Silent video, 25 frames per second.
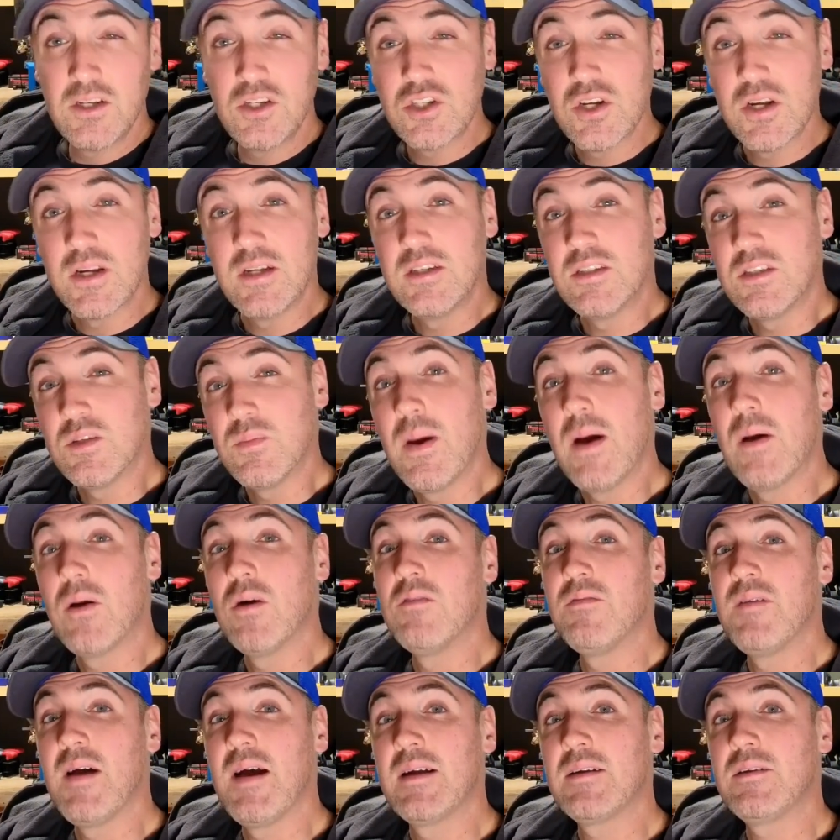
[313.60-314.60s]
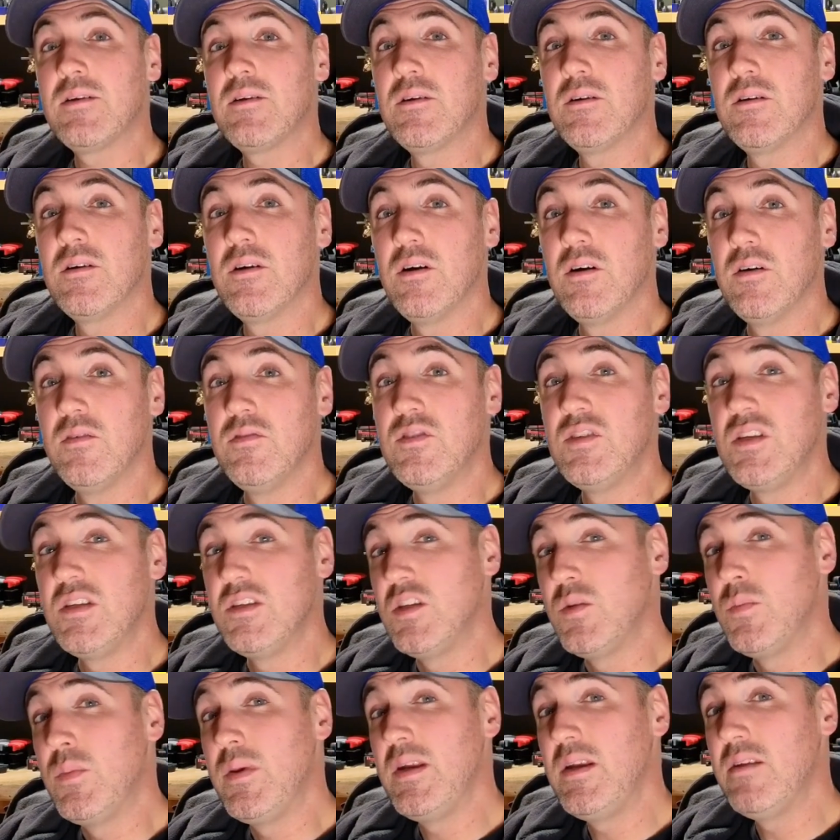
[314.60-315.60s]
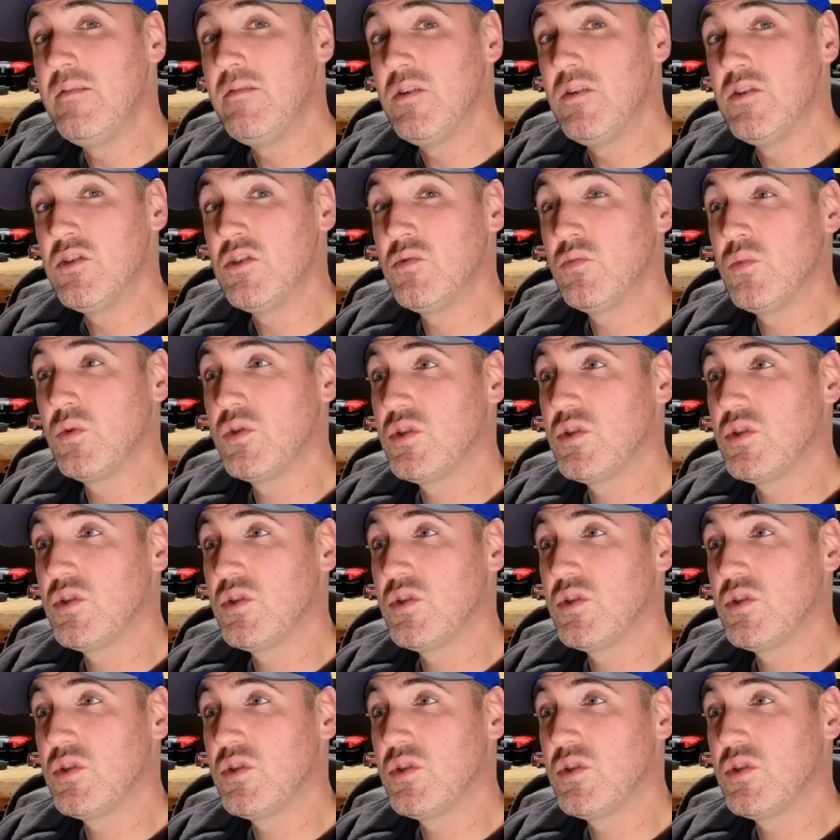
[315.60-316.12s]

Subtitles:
changed the power factor of CCP division,